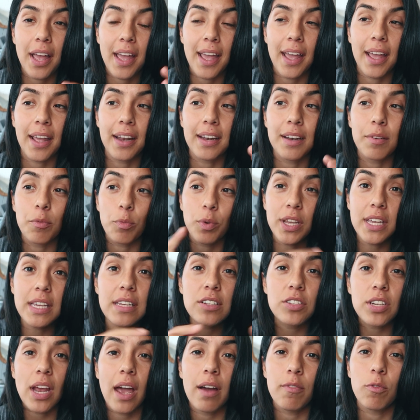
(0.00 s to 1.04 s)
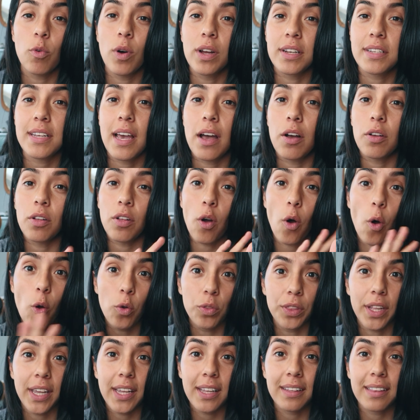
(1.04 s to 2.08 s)
and we each have one towel
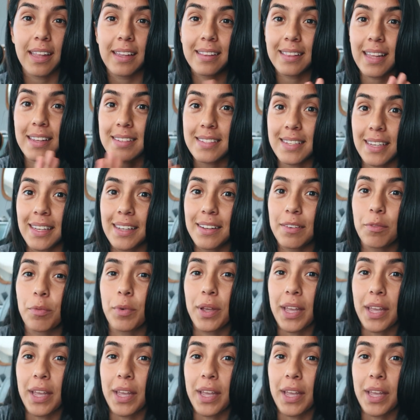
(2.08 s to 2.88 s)
only. Like that's it.